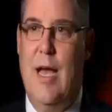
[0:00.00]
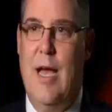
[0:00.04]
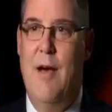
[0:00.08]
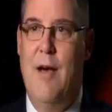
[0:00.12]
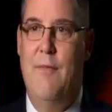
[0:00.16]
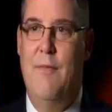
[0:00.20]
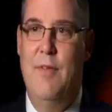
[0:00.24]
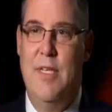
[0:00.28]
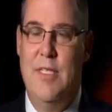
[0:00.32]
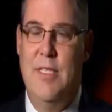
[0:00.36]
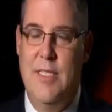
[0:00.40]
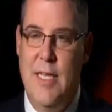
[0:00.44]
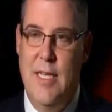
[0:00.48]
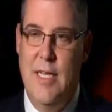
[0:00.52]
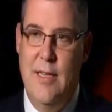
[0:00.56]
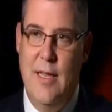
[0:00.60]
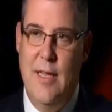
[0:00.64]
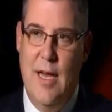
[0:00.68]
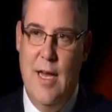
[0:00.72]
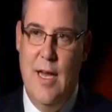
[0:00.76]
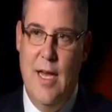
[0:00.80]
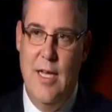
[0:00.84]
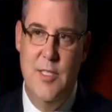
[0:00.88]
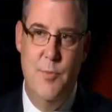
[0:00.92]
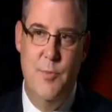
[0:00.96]
Obviously,
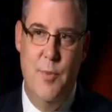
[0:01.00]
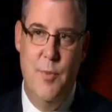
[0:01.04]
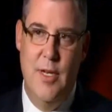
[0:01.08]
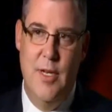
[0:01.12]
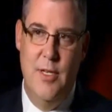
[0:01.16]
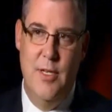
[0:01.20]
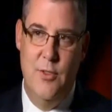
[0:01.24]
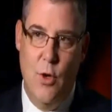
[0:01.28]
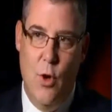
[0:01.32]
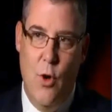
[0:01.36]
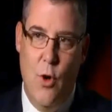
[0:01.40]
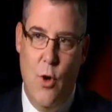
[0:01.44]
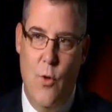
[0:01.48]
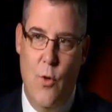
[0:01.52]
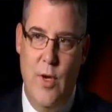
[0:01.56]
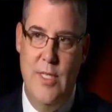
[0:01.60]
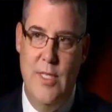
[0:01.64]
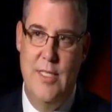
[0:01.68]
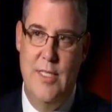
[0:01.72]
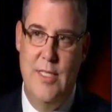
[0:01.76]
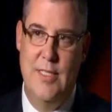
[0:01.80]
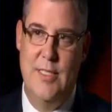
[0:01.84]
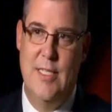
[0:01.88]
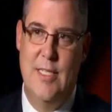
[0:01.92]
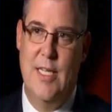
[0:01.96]
the husband is
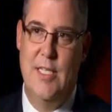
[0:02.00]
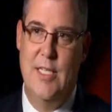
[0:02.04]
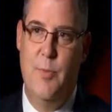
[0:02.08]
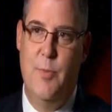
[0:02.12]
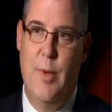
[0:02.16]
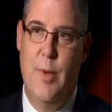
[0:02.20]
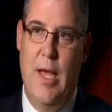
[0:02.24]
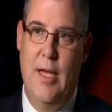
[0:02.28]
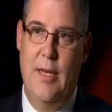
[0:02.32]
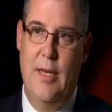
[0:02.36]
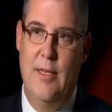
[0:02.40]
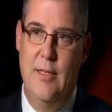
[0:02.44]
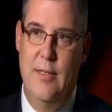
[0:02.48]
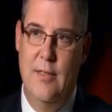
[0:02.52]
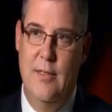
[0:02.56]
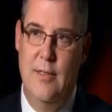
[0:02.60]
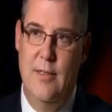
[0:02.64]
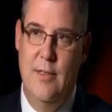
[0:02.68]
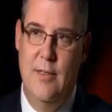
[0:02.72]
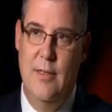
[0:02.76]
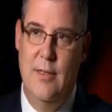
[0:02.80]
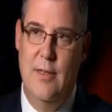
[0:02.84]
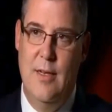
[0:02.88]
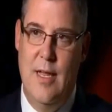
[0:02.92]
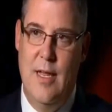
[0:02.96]
always a suspect
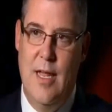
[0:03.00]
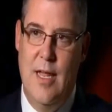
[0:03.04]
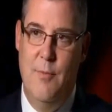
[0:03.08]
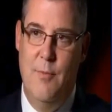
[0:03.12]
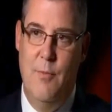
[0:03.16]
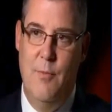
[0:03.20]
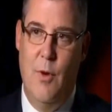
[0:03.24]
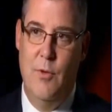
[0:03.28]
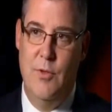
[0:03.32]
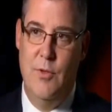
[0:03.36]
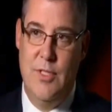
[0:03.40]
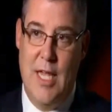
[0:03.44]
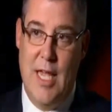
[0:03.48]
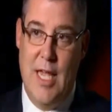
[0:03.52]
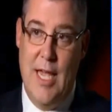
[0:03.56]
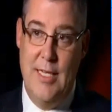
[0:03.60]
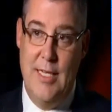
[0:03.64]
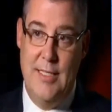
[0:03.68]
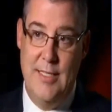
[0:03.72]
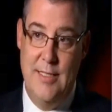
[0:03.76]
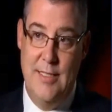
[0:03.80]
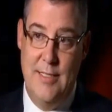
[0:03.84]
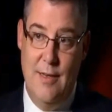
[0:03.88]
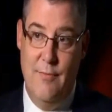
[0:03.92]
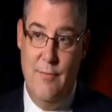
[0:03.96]
in most
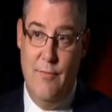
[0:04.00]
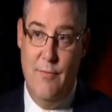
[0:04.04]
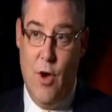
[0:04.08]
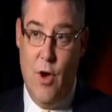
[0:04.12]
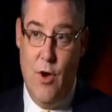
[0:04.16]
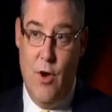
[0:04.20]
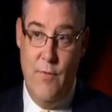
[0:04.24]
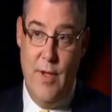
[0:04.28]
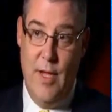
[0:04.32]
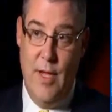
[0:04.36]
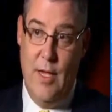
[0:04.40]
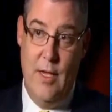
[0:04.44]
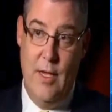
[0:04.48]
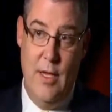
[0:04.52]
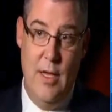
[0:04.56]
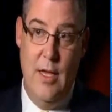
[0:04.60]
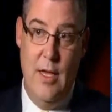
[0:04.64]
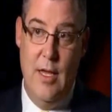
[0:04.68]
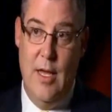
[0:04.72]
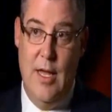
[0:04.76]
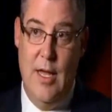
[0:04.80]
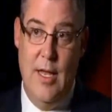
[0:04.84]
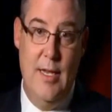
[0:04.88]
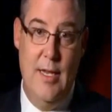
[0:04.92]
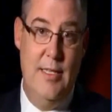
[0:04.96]
cases involving
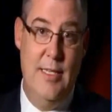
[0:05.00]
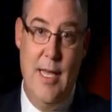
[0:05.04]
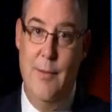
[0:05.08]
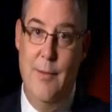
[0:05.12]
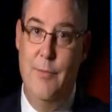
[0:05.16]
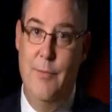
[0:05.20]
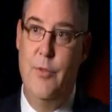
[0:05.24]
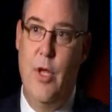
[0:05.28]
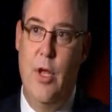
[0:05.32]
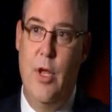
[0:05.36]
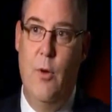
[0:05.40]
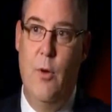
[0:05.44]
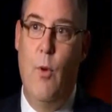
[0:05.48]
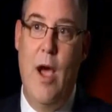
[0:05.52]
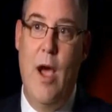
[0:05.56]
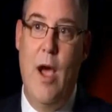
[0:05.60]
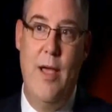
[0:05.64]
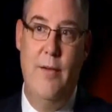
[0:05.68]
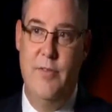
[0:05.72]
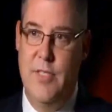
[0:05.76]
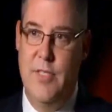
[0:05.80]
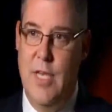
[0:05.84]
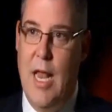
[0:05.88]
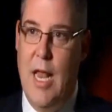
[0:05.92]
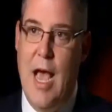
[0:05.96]
an attempt on a
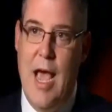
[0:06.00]
wife's